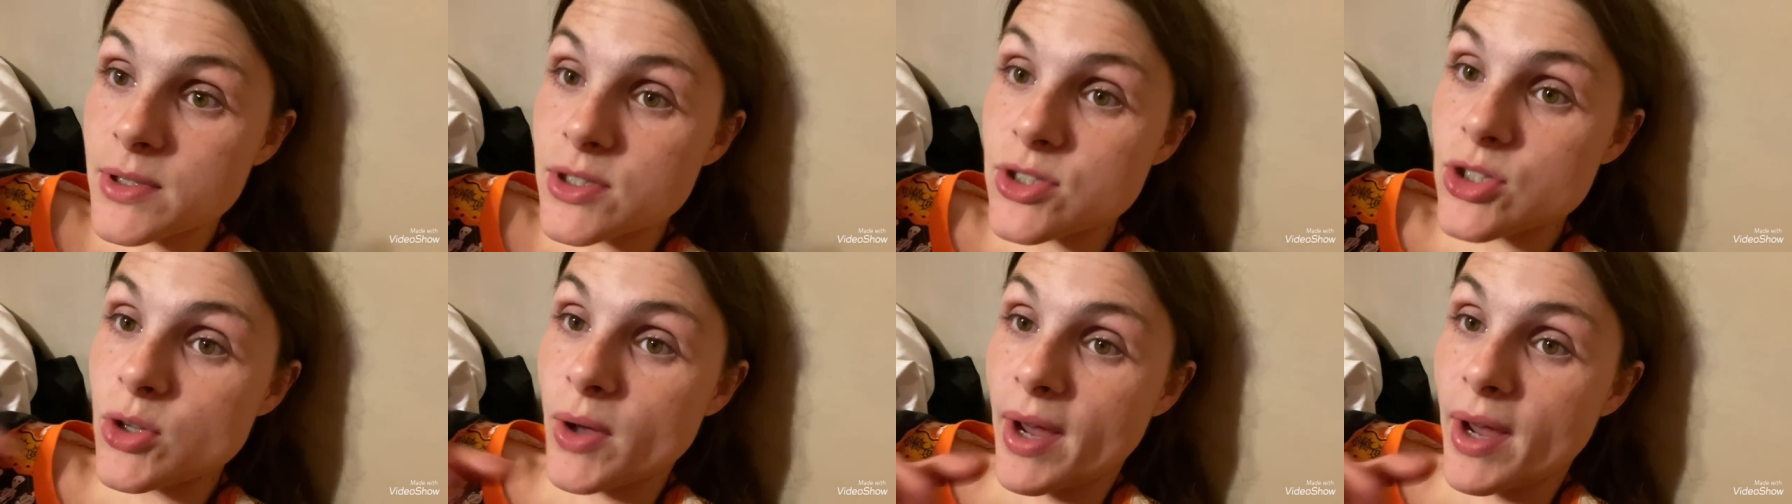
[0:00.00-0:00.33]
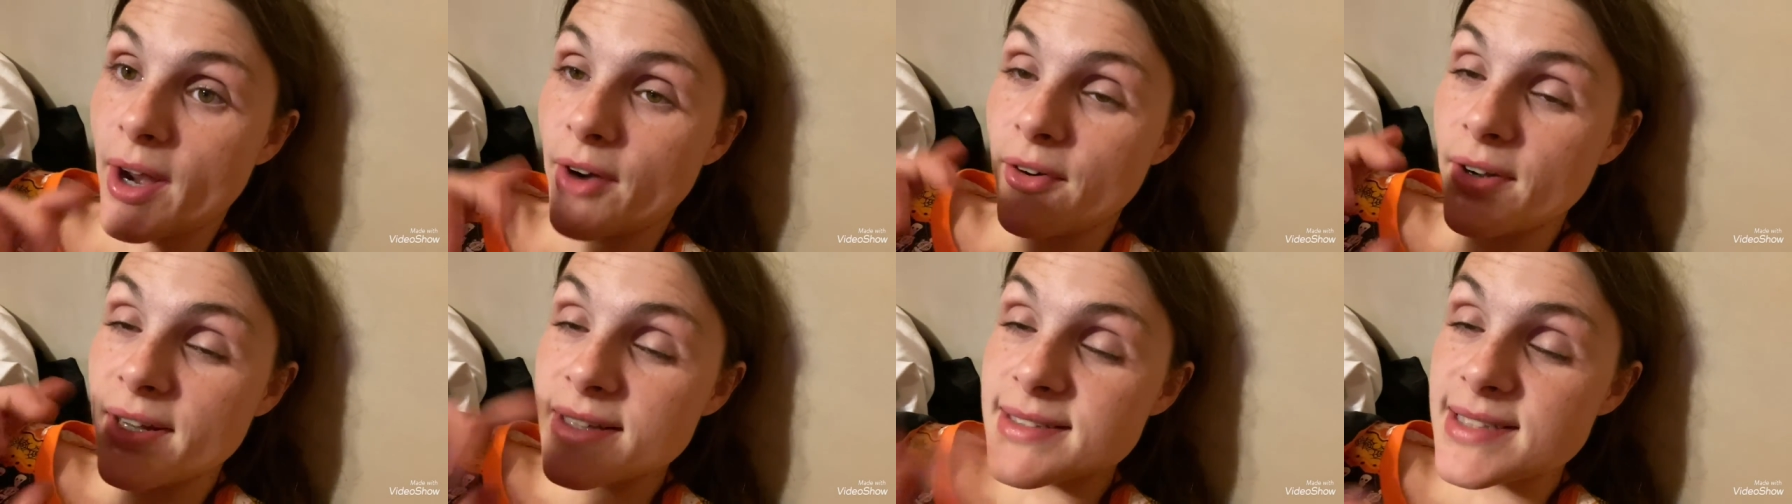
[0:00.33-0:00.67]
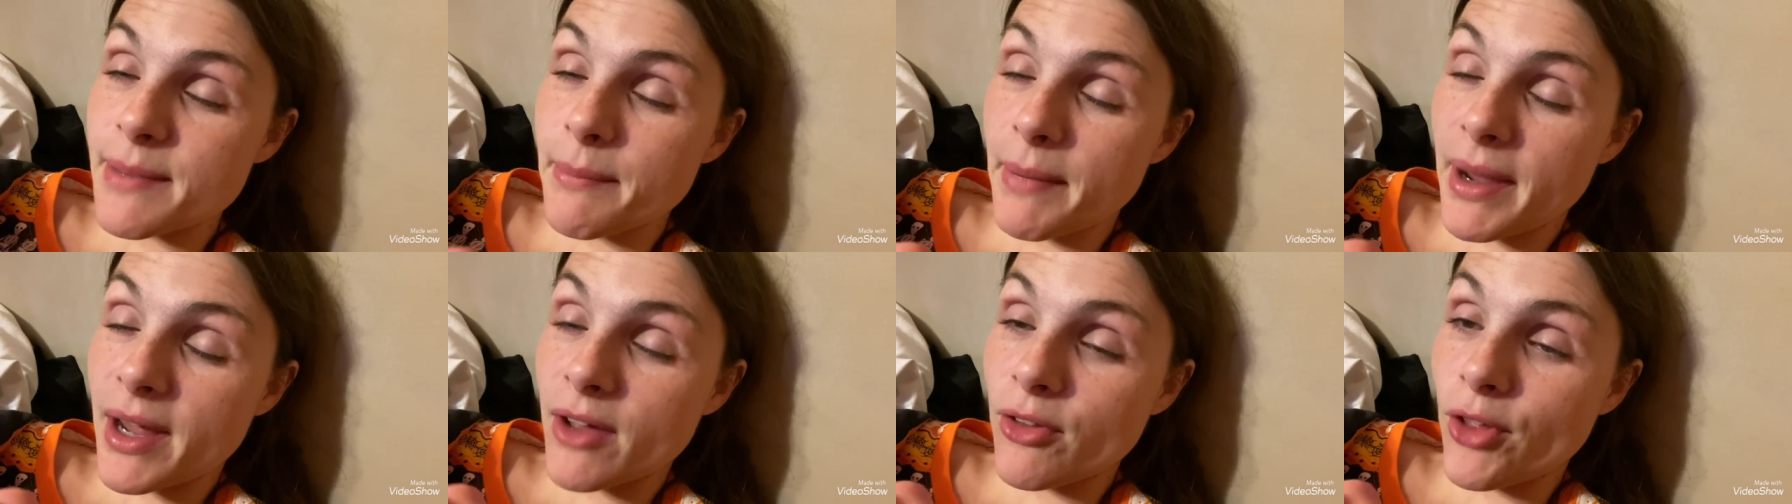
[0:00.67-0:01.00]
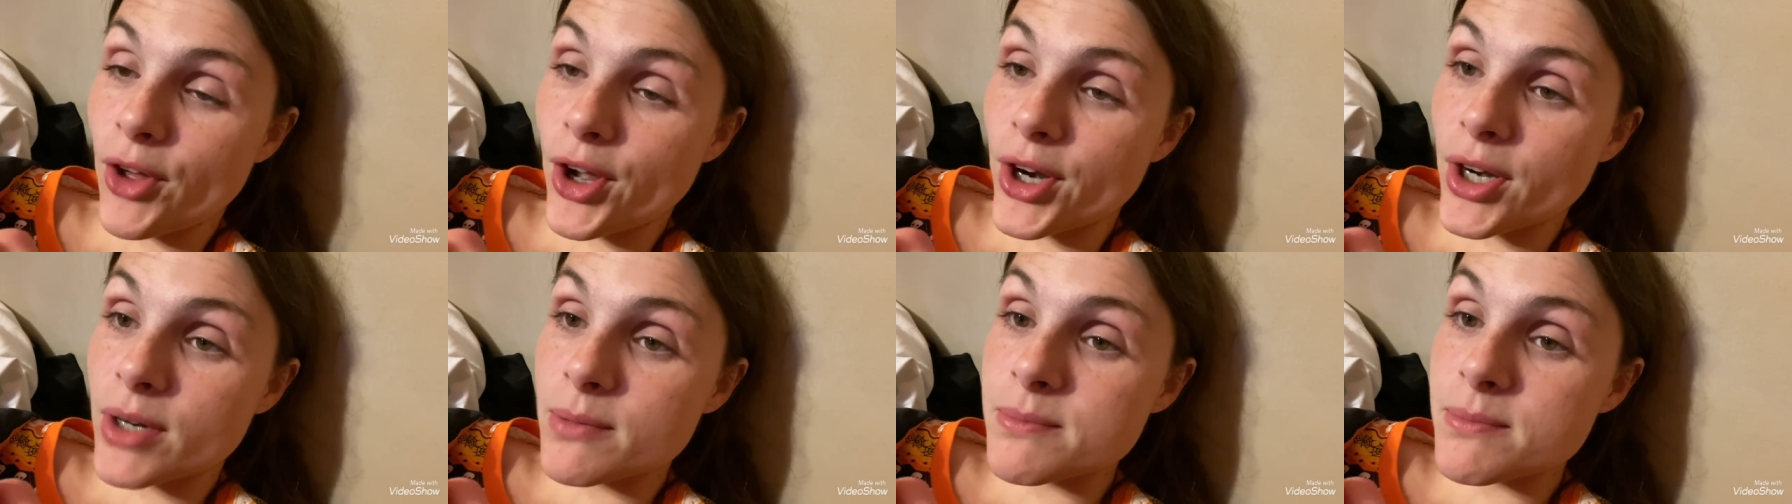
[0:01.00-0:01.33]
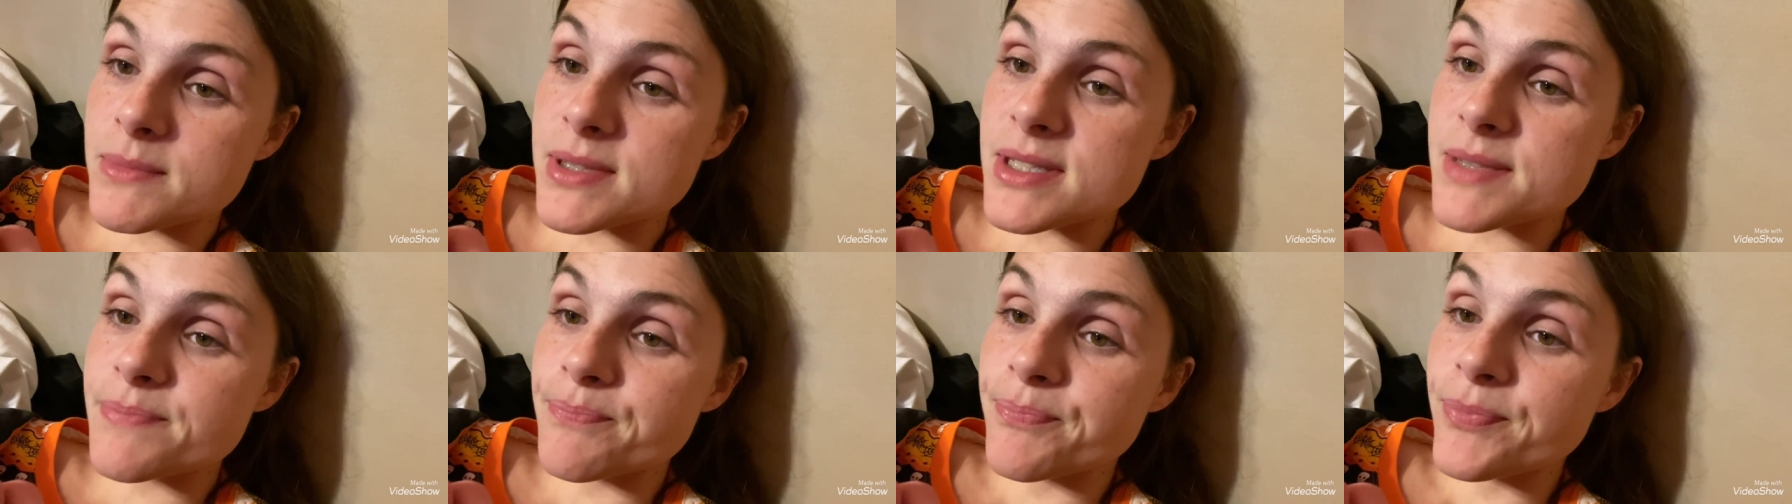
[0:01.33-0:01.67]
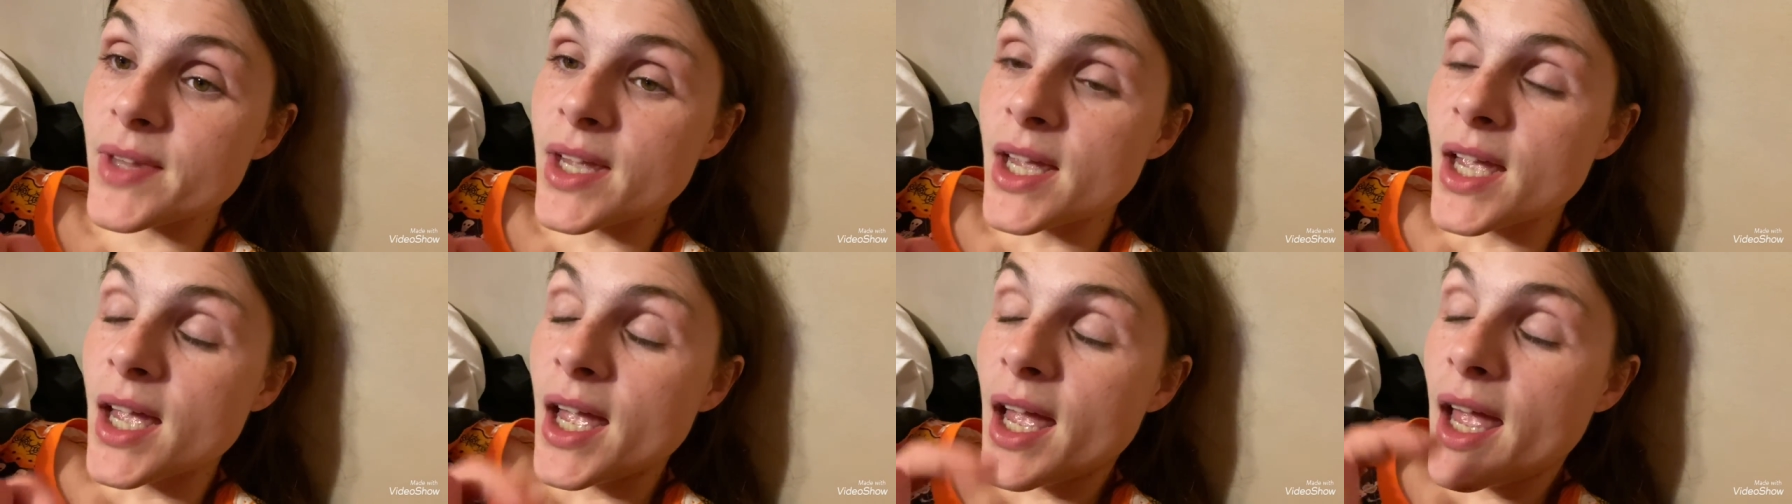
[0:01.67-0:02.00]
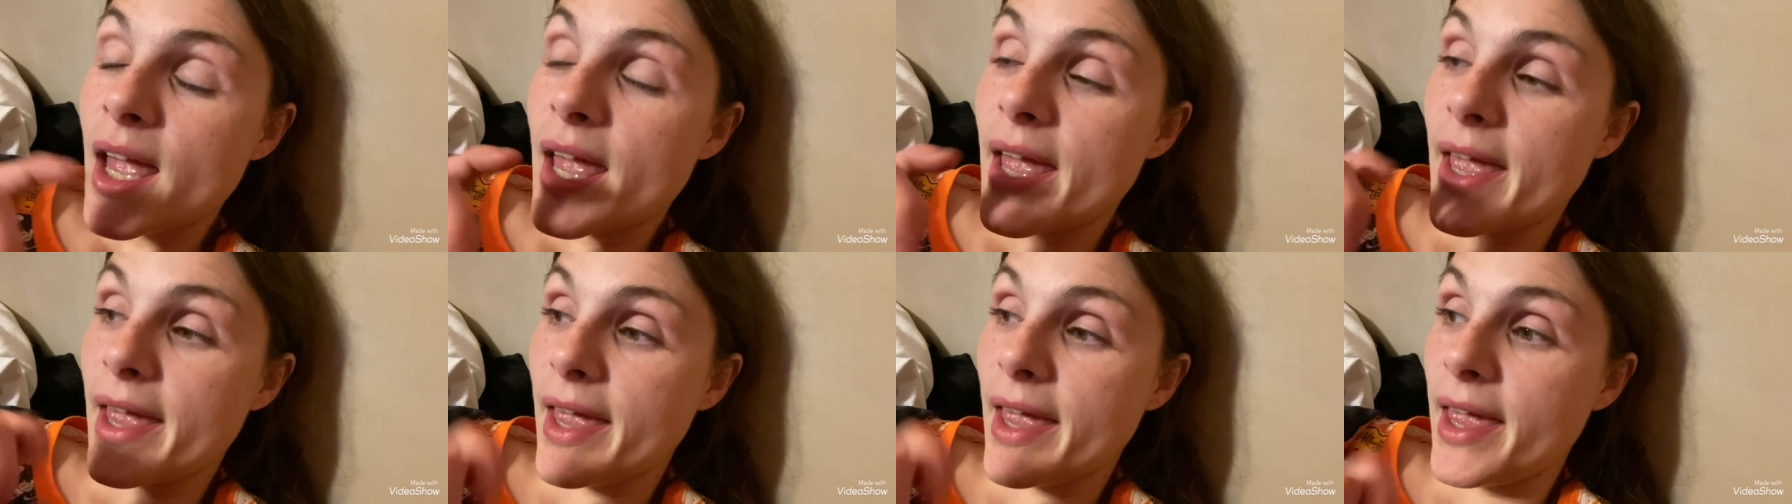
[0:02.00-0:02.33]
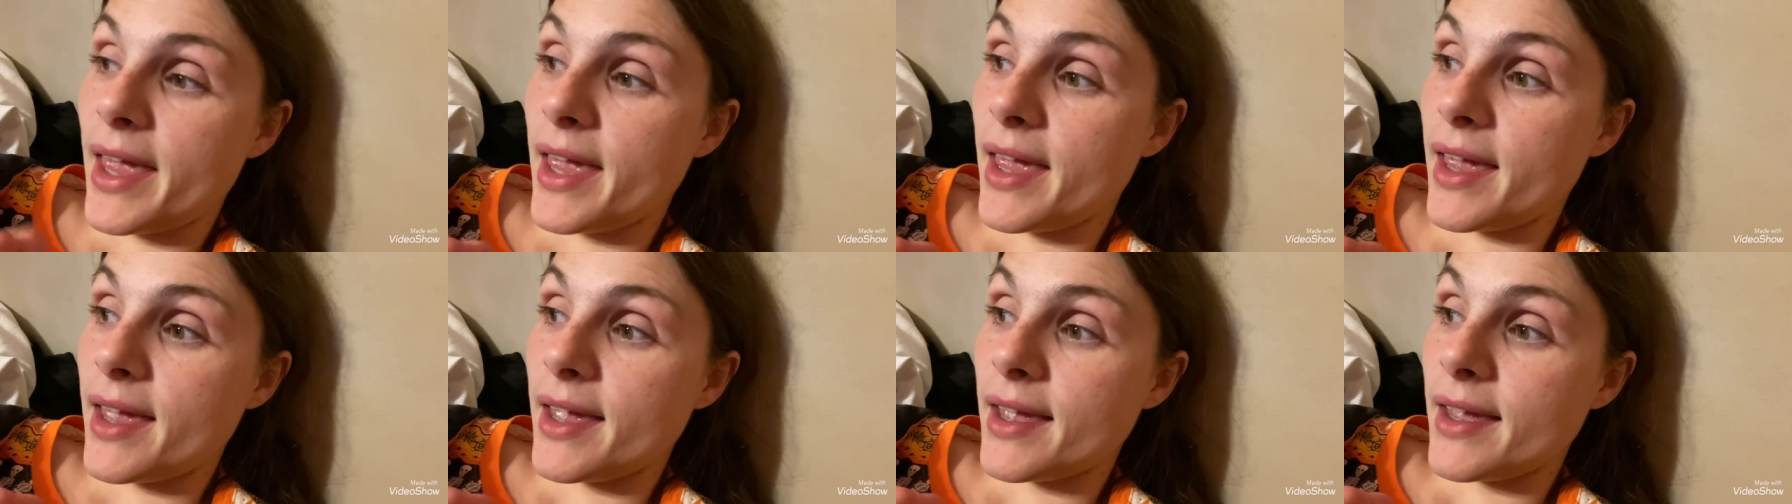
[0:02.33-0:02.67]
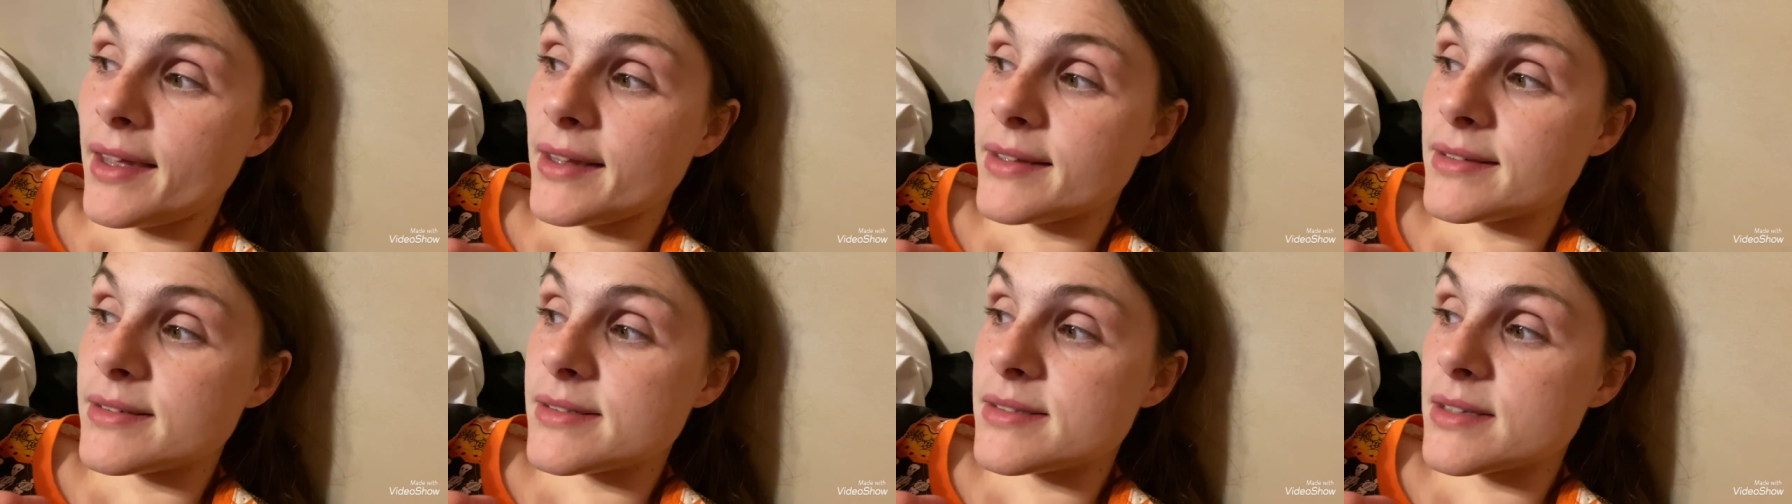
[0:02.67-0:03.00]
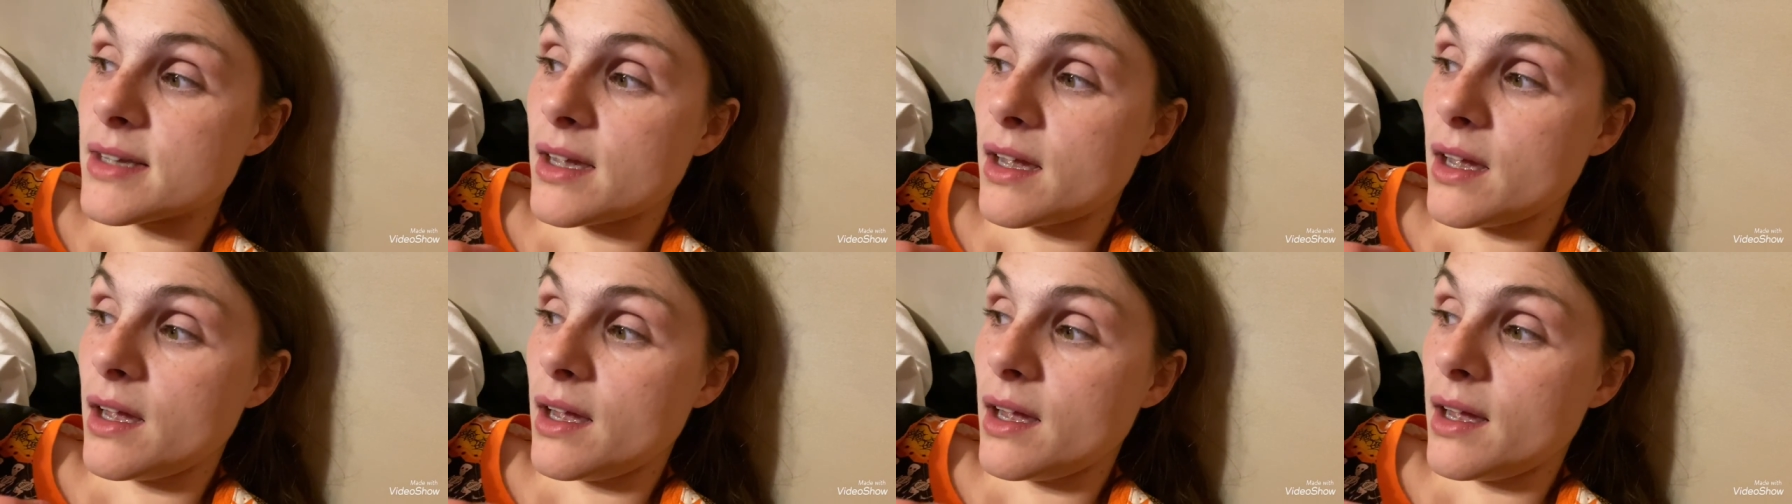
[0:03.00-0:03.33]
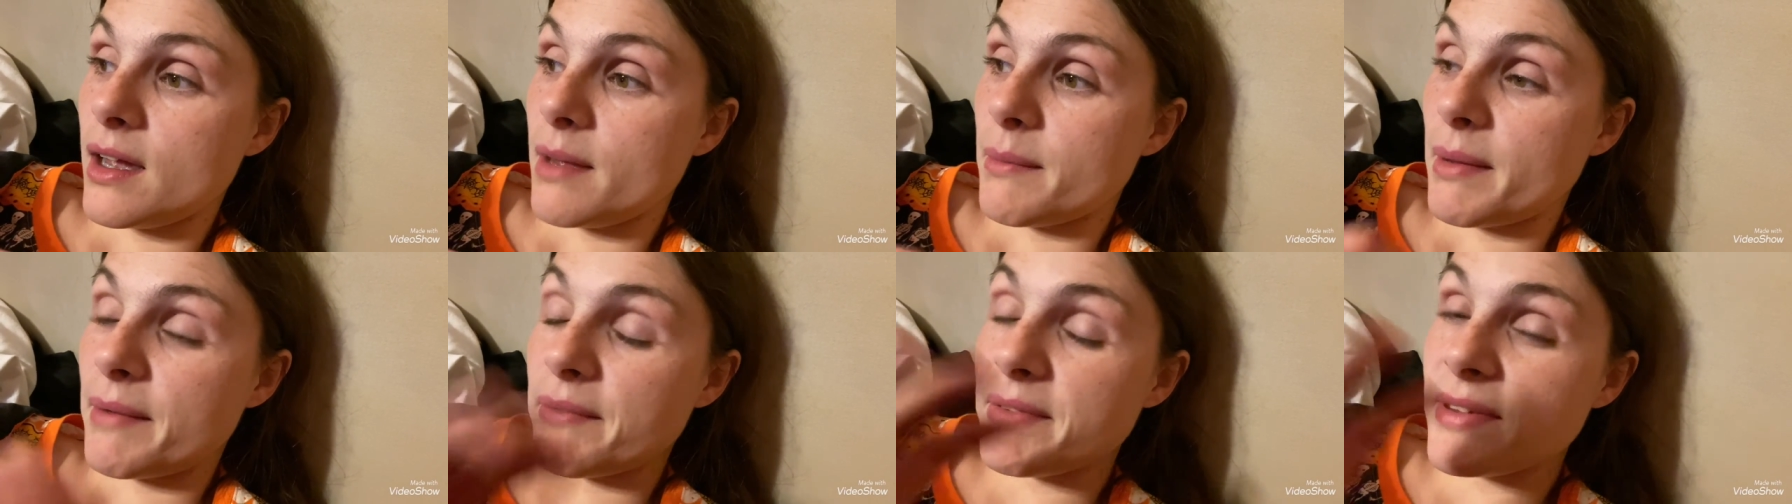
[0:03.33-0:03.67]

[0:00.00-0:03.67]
So I already set my alarms and um,